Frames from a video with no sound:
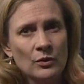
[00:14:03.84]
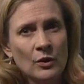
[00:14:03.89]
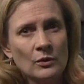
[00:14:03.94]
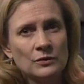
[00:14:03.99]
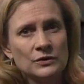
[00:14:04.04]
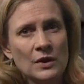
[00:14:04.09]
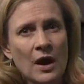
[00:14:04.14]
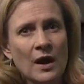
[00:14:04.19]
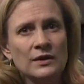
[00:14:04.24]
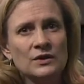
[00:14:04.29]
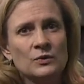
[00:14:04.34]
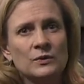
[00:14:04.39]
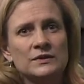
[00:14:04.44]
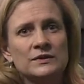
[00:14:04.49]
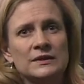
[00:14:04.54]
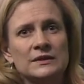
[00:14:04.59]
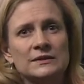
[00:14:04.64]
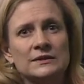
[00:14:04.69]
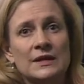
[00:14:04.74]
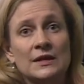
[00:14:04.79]
goes on to
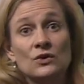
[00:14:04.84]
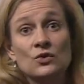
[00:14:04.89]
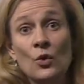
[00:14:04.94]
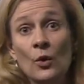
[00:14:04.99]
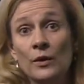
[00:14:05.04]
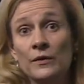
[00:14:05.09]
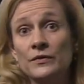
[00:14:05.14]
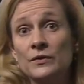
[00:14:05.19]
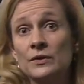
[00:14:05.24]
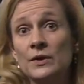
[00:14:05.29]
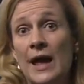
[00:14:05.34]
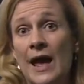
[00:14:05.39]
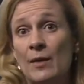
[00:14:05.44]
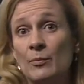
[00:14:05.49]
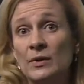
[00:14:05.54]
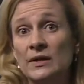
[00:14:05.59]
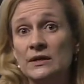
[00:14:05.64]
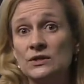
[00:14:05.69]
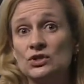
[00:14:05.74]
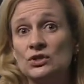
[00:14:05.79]
insist that Northern
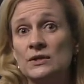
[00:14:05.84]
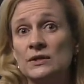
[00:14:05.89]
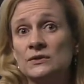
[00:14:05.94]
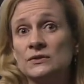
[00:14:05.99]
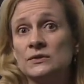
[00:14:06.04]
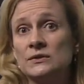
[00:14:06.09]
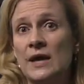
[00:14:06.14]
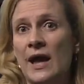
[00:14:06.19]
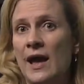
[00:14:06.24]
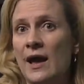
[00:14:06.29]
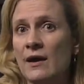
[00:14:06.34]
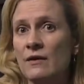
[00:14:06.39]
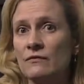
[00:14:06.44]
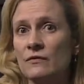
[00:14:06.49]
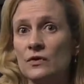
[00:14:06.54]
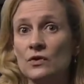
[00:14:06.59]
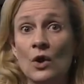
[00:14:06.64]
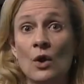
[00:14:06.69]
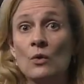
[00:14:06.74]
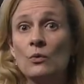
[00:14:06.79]
abolitionists
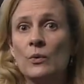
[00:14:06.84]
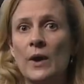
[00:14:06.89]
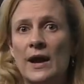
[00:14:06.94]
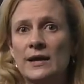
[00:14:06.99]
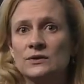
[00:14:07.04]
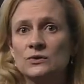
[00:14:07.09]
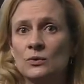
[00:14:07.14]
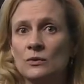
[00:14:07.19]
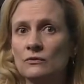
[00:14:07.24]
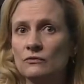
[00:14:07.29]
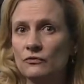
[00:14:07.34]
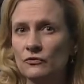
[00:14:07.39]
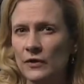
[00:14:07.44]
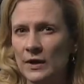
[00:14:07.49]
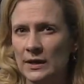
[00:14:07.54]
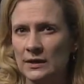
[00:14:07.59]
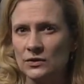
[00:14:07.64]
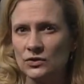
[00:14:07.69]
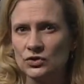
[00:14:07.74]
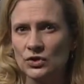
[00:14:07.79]
have no right to
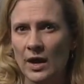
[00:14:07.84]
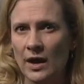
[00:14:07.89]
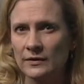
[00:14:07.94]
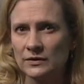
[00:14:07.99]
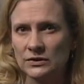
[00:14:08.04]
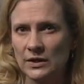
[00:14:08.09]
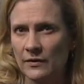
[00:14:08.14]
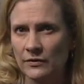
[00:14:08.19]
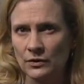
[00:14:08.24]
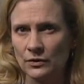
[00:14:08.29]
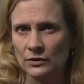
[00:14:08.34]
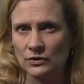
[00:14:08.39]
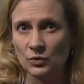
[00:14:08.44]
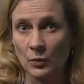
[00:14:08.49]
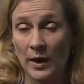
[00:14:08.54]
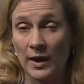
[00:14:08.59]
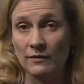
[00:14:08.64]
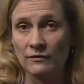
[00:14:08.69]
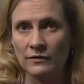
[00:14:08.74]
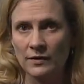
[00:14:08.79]
infringe on Southerners'
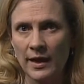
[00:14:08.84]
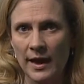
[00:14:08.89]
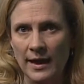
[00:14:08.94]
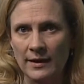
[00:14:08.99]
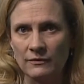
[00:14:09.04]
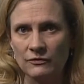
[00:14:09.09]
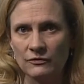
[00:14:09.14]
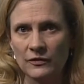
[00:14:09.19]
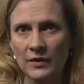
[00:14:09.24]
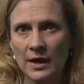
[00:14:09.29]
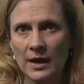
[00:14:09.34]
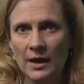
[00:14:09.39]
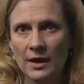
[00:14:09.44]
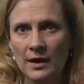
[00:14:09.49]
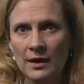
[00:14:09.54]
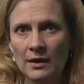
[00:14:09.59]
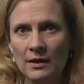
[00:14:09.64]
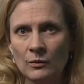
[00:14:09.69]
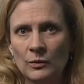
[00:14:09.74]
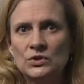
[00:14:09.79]
way of life,
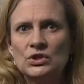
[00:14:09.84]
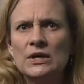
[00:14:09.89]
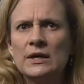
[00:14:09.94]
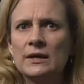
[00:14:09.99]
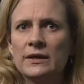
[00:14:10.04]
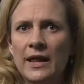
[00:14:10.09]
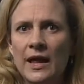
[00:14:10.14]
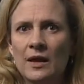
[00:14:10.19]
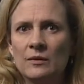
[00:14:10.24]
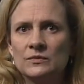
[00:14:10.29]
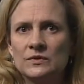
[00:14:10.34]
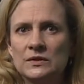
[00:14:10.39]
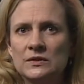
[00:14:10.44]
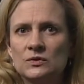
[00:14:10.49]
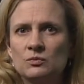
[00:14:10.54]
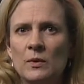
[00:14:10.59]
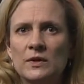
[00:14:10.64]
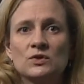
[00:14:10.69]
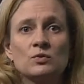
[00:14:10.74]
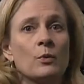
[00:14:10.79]
which he claims
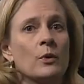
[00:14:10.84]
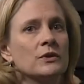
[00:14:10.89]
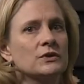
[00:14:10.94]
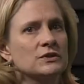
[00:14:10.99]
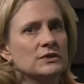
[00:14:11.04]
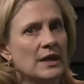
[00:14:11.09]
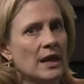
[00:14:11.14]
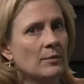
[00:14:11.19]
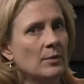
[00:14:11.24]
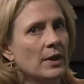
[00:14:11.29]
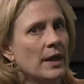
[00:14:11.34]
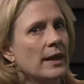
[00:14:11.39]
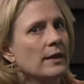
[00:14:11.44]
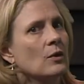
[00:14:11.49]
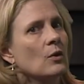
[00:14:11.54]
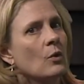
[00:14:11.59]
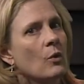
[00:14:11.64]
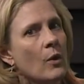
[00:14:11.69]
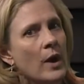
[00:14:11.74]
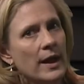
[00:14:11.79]
is much more stable and
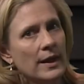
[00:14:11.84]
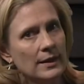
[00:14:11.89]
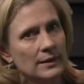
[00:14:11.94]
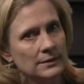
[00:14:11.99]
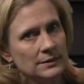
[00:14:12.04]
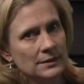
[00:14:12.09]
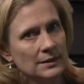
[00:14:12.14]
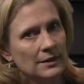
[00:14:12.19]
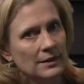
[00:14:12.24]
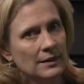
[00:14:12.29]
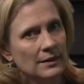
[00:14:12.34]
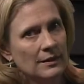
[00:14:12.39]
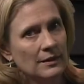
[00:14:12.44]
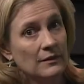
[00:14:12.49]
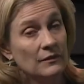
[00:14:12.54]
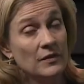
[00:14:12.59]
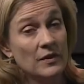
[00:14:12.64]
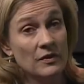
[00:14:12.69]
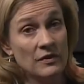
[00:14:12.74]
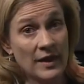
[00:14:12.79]
quiet
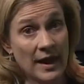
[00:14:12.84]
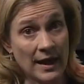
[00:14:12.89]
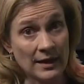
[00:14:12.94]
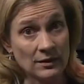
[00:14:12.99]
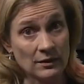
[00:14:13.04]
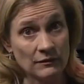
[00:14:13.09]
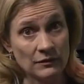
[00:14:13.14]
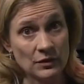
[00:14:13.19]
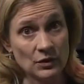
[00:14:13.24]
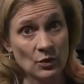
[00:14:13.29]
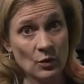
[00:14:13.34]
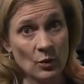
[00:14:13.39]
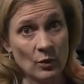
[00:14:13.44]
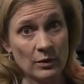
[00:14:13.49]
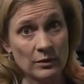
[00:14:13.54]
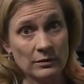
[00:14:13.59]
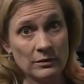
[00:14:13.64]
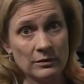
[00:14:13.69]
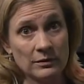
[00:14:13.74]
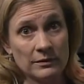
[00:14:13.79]
than that of the
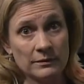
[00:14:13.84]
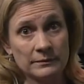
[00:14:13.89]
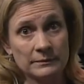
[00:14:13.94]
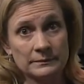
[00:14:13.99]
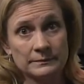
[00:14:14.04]
North.